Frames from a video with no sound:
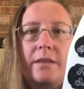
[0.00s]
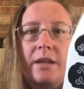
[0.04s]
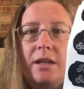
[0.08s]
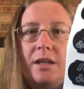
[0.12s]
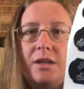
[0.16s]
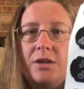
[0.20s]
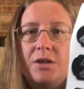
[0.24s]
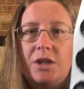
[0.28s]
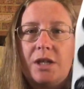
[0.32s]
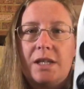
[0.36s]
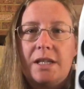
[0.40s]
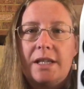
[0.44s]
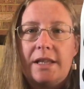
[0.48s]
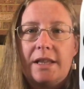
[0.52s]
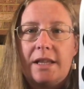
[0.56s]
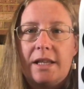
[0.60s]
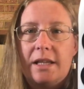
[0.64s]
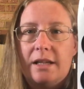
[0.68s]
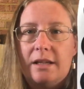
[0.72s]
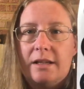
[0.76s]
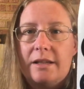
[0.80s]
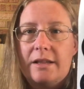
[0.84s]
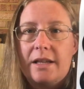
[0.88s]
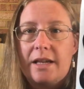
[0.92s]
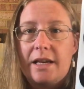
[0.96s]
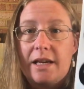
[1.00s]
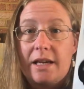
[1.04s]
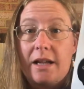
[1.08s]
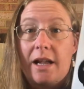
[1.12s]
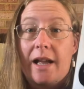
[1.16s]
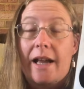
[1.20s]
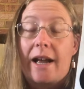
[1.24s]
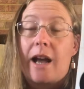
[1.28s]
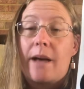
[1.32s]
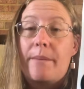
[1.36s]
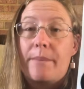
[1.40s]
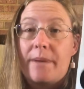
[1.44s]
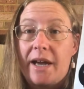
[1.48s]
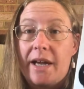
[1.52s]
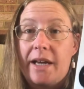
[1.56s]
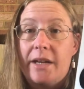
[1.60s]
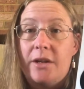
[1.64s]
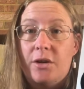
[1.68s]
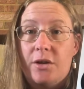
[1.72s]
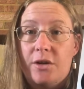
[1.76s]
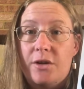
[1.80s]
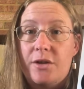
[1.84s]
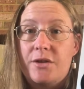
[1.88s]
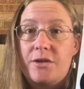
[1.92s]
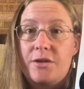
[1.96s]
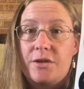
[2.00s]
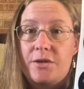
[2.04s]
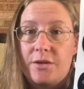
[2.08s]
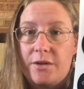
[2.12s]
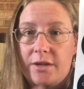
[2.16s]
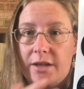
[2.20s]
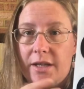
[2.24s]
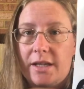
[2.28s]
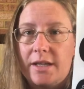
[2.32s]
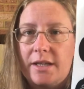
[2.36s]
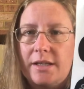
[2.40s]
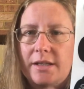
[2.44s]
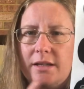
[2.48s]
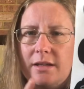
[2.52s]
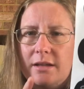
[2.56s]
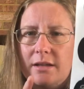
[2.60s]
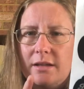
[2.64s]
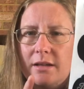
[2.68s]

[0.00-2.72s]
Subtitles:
she did I paid her to do these.